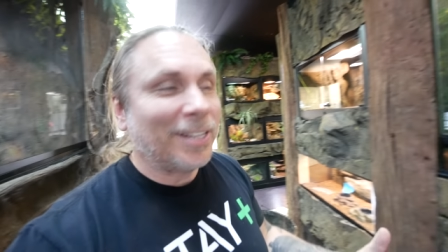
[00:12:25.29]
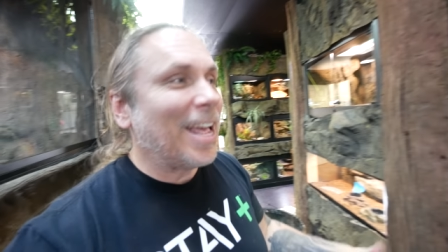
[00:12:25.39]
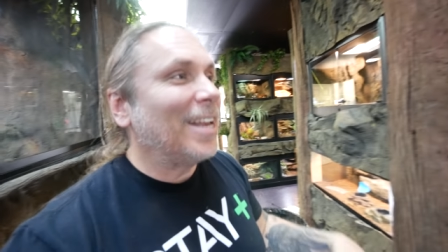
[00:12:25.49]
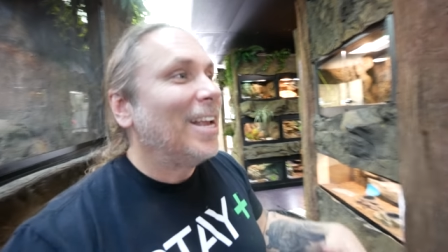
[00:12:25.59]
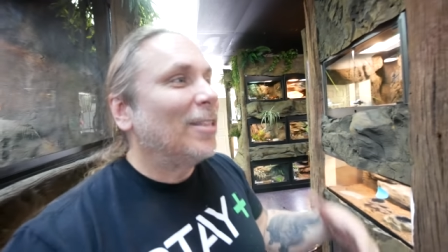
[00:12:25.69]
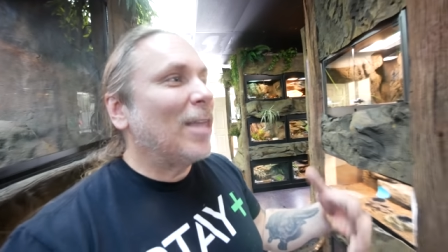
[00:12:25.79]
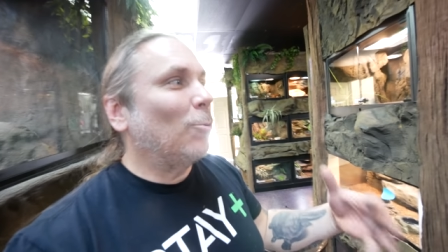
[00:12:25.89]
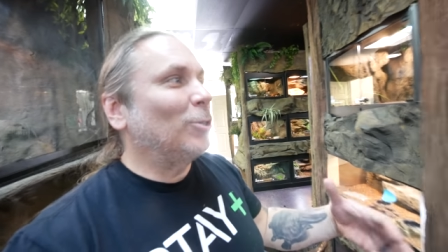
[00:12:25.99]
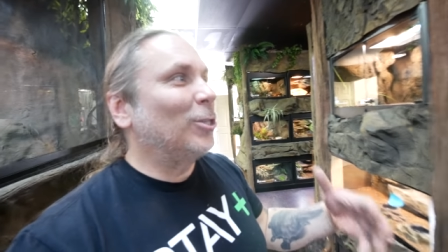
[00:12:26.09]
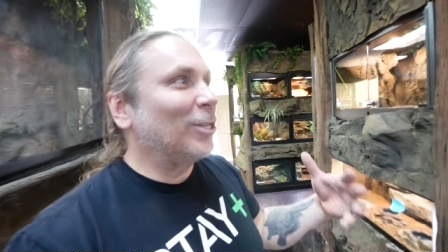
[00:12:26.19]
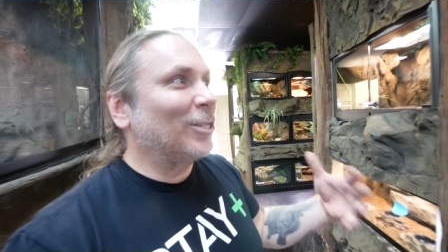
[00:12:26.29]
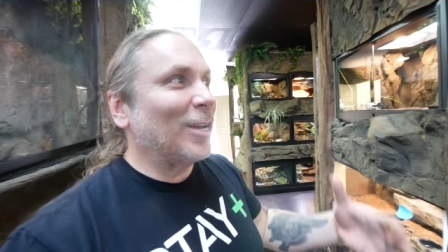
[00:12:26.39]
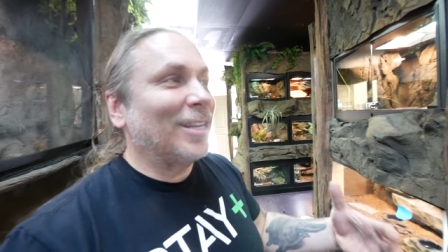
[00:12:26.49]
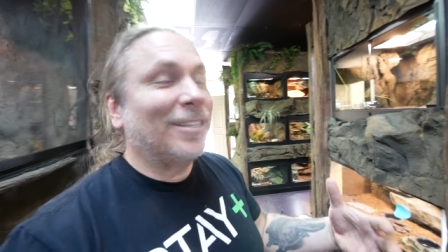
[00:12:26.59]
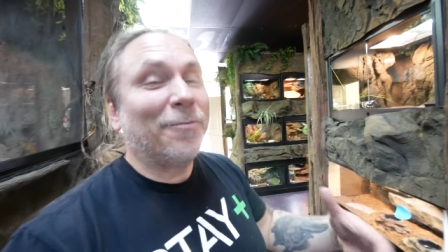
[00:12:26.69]
like that that we're just
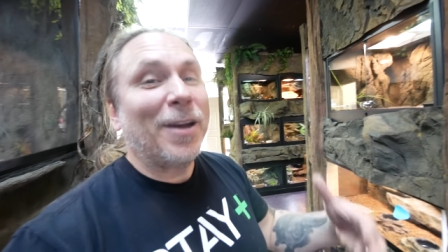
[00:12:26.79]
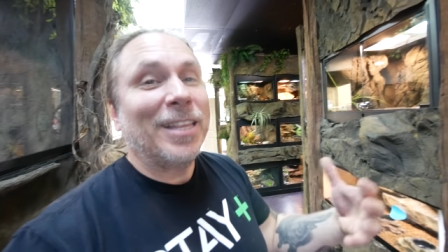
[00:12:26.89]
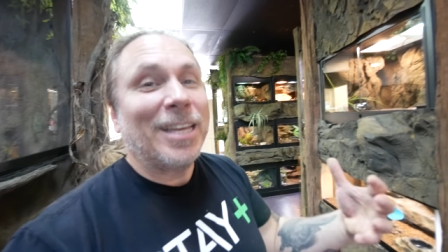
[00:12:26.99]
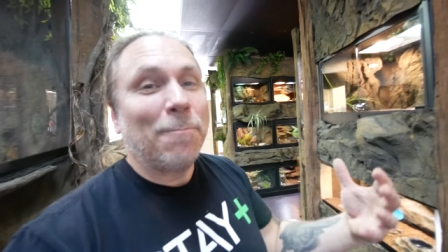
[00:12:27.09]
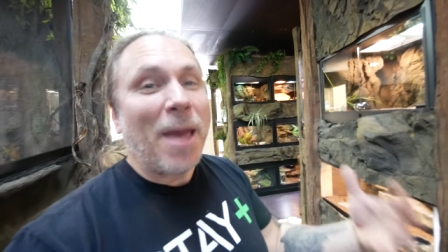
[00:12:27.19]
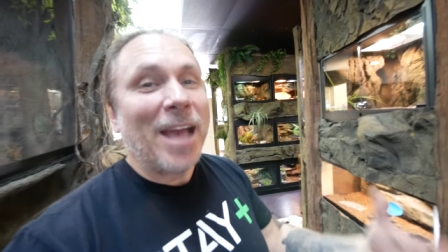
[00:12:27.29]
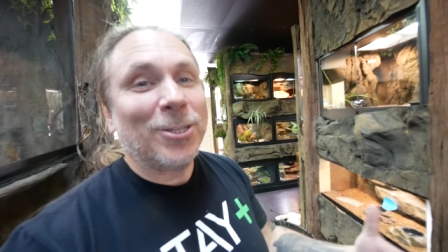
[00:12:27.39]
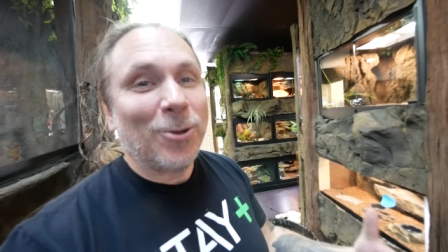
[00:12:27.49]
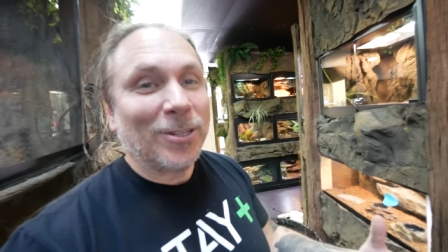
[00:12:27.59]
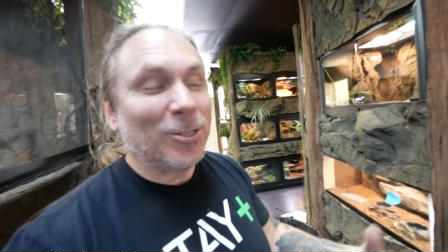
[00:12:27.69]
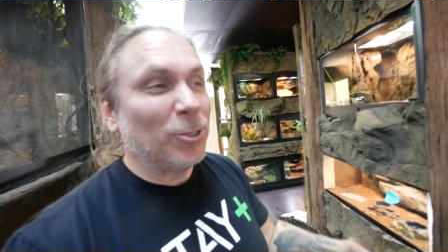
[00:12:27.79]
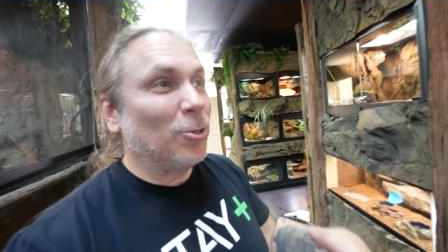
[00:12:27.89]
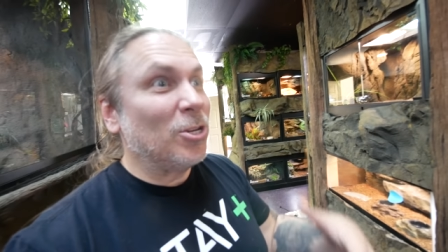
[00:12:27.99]
excited to finally get back to at the zoo.